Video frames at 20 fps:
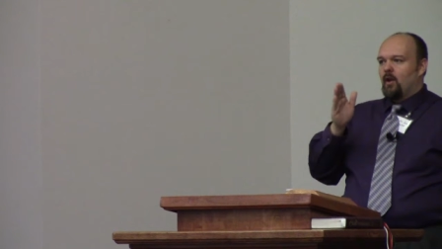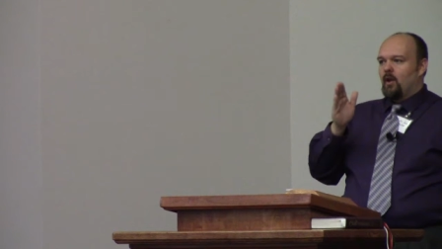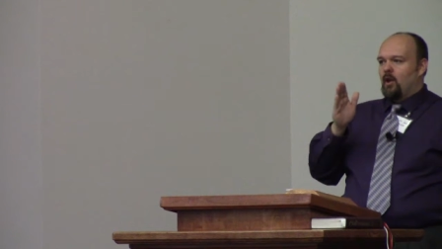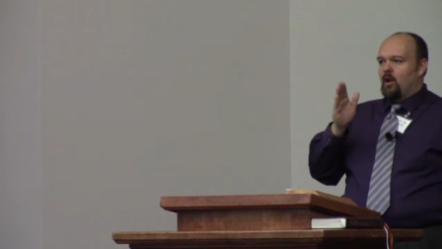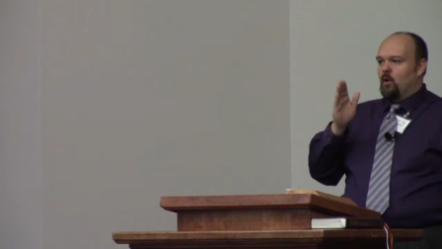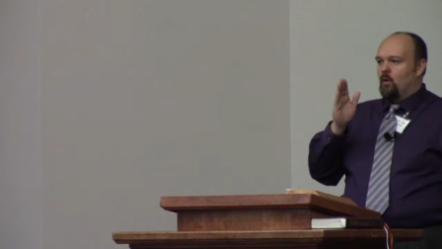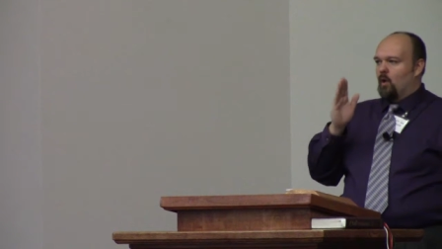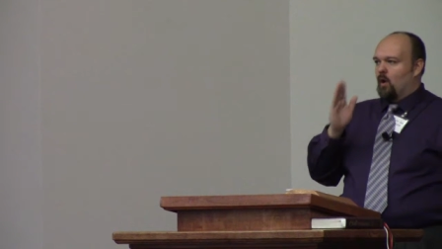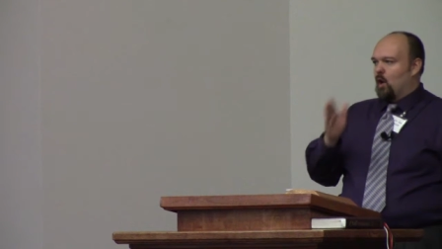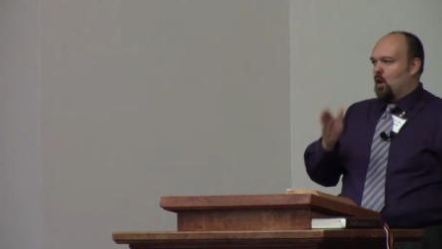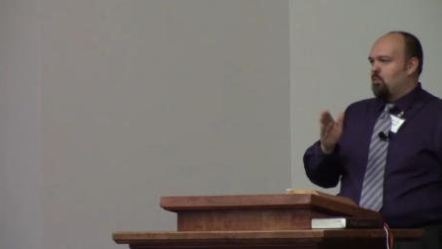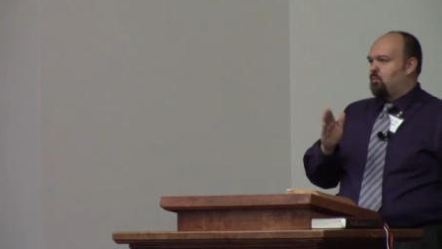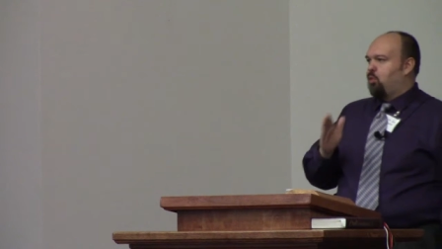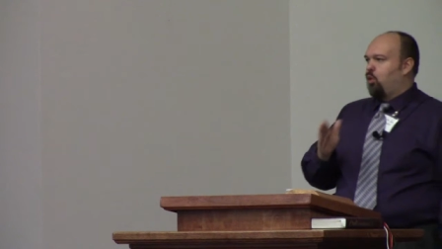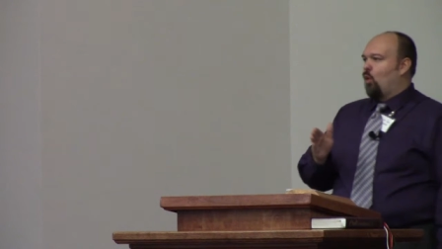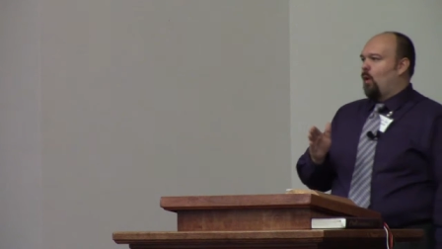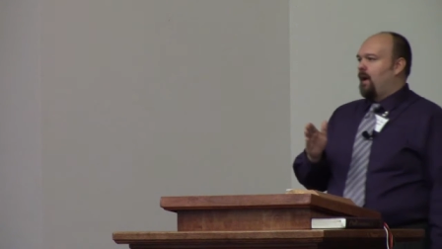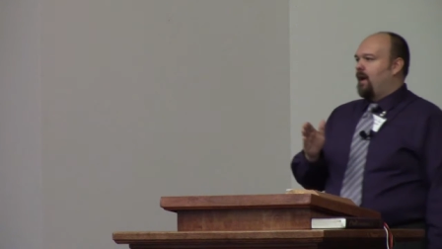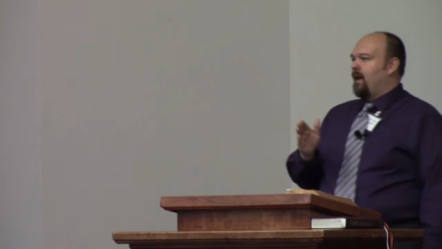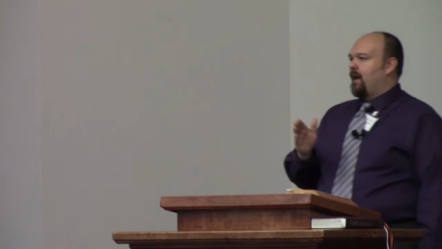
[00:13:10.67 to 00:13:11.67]
you are
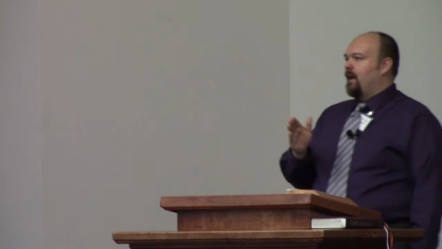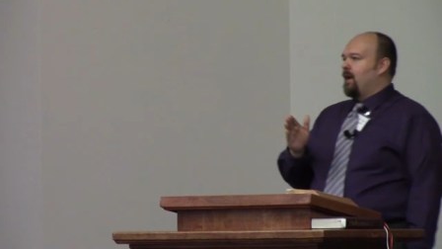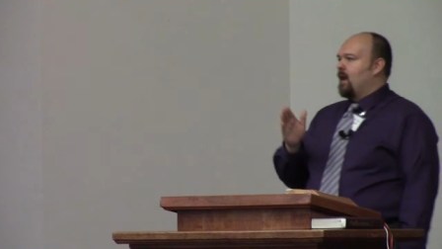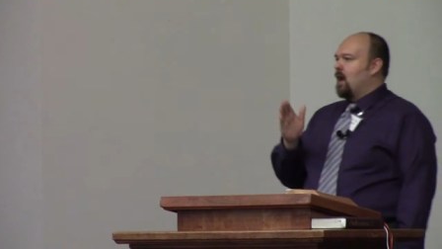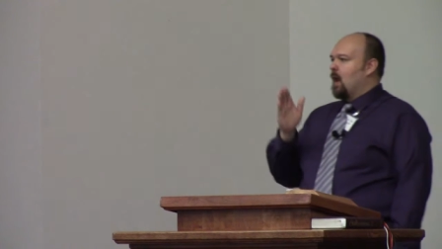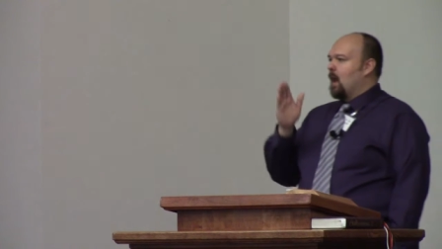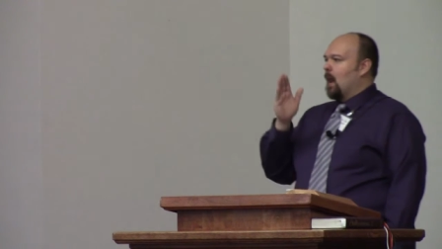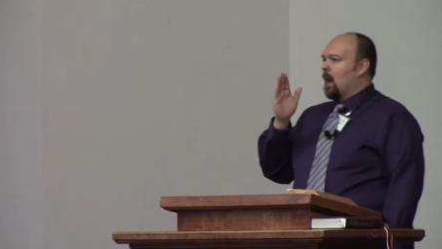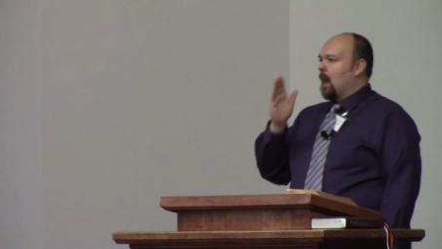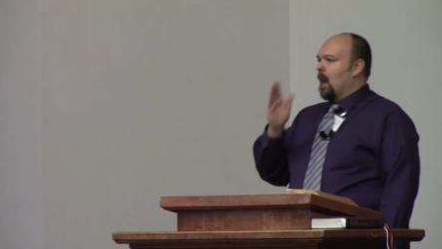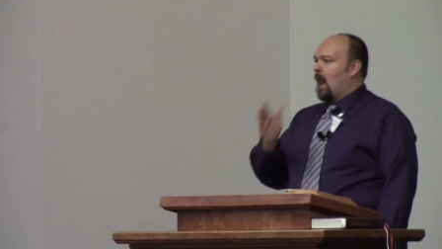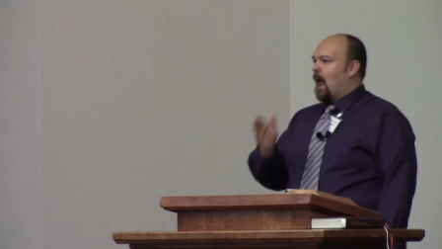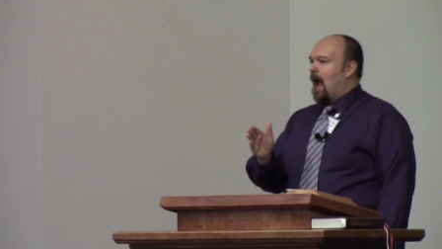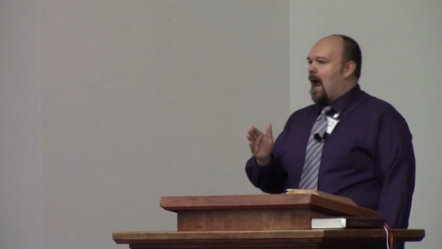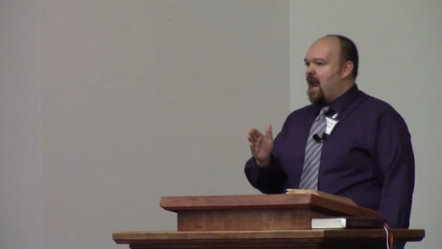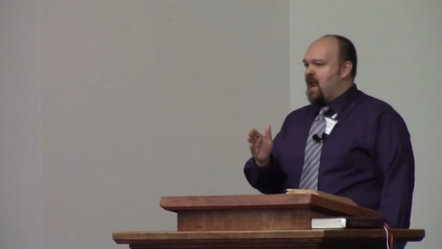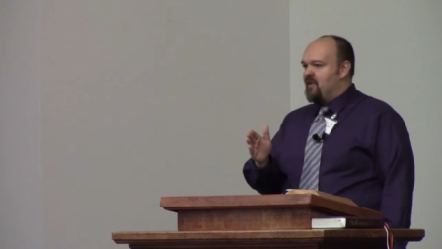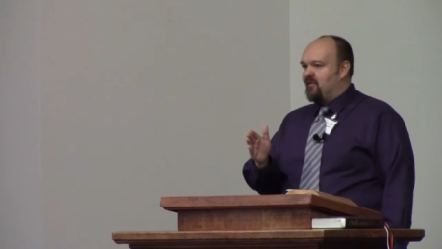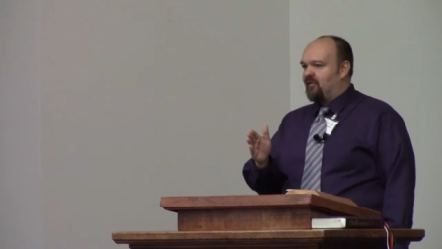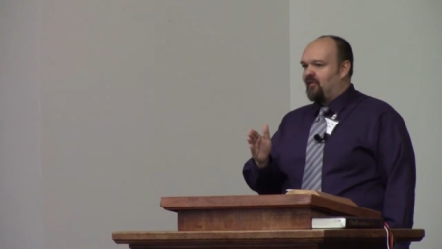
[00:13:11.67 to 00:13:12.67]
appointed
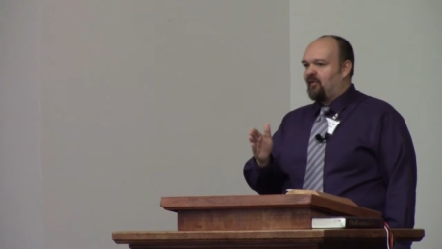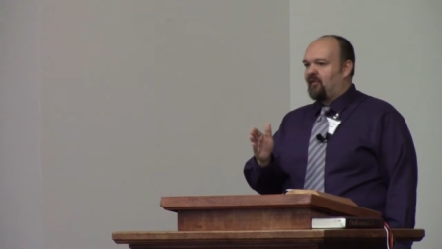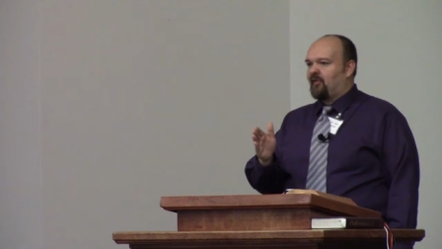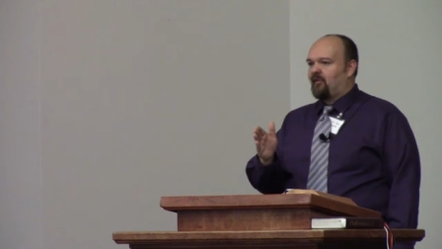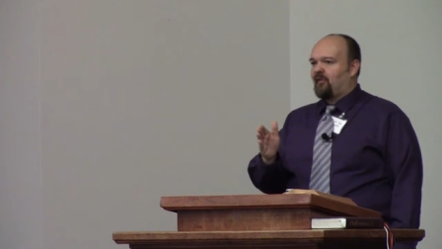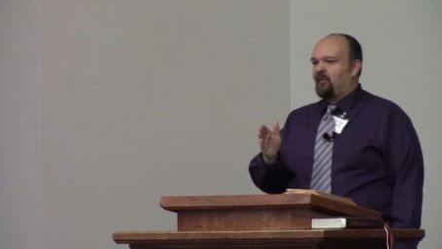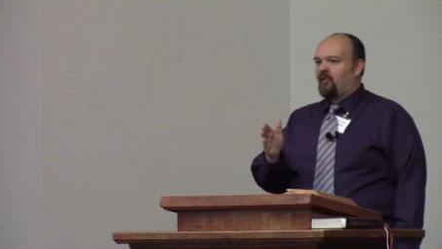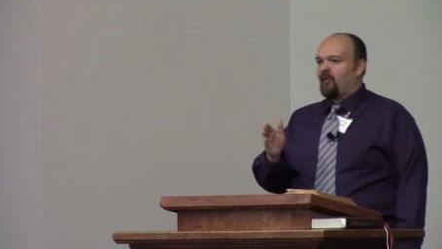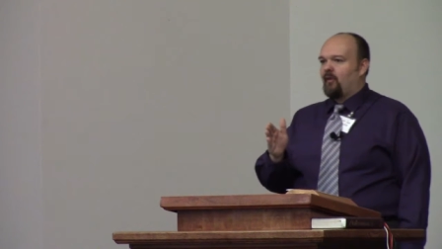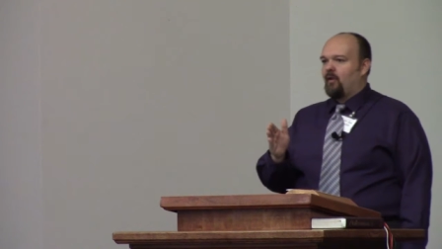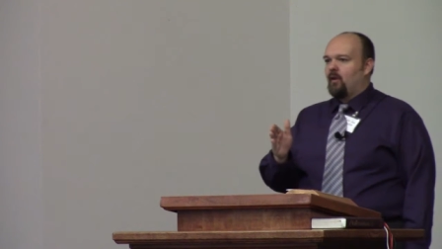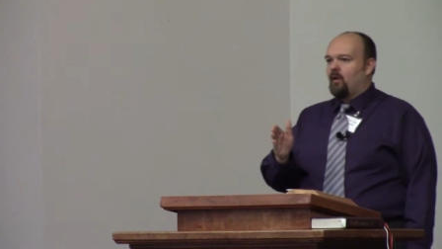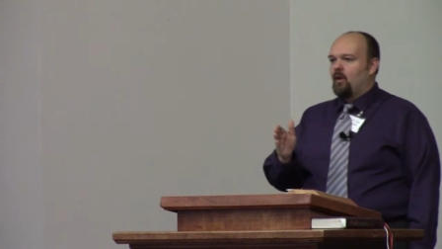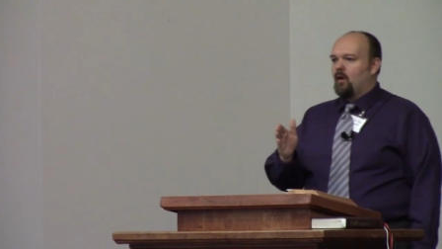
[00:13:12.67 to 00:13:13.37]
life